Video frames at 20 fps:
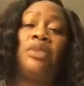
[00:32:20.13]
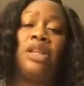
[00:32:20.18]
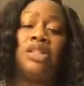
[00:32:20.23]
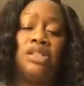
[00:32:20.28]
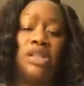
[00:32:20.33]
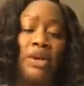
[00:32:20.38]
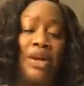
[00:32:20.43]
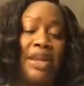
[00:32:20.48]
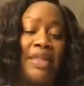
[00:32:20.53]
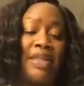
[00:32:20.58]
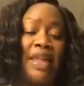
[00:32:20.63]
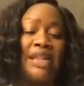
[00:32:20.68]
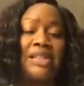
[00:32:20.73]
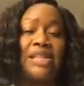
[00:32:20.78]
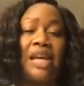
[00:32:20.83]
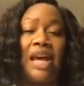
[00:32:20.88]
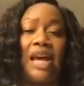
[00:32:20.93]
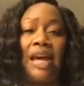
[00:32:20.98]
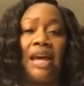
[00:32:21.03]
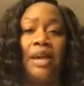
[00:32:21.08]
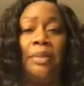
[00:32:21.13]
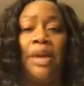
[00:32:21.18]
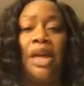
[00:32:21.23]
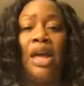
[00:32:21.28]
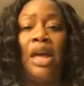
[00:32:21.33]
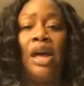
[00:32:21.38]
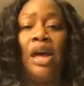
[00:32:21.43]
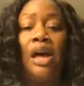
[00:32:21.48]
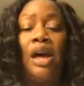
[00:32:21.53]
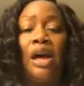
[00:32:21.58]
So in that time,
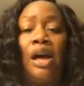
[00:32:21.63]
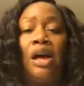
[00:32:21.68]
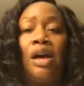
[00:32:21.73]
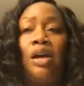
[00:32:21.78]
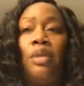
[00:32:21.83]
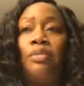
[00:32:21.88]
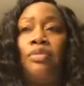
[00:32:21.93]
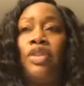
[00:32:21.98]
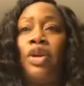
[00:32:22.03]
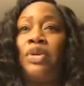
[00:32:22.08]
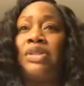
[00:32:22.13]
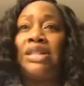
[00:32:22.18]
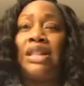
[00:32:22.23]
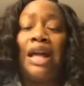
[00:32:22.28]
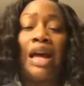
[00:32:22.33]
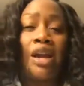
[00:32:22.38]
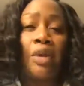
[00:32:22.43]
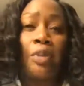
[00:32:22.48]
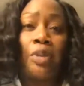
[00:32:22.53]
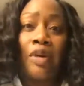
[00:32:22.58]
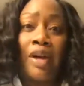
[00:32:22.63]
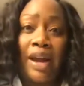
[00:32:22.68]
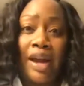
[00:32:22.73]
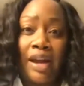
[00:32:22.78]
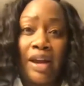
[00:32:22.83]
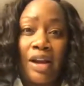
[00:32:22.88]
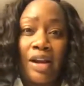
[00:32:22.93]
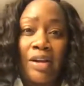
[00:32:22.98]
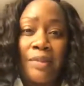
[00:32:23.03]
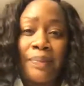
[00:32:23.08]
there was a lot of
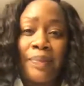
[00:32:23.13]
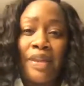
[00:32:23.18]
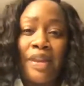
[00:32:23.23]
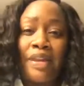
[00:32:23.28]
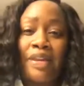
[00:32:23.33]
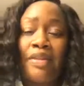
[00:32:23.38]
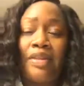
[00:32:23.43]
prayer.